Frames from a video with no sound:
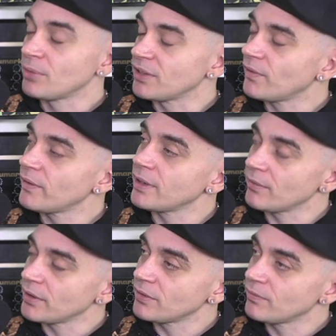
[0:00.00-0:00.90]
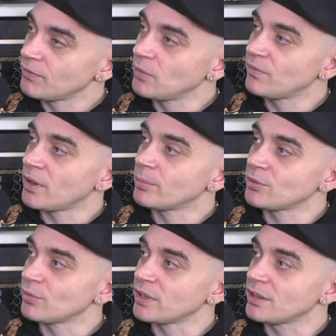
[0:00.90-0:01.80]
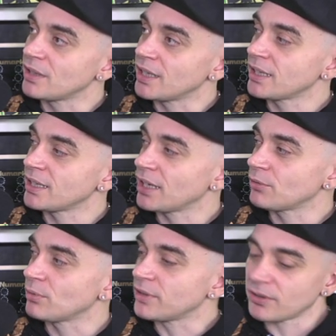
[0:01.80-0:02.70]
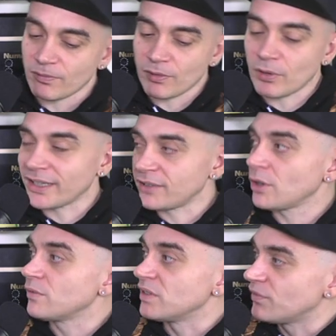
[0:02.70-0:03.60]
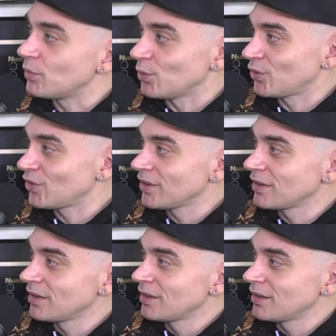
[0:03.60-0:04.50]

But it's very, it's few and far between that it connects where it doesn't feel like it's overly forced.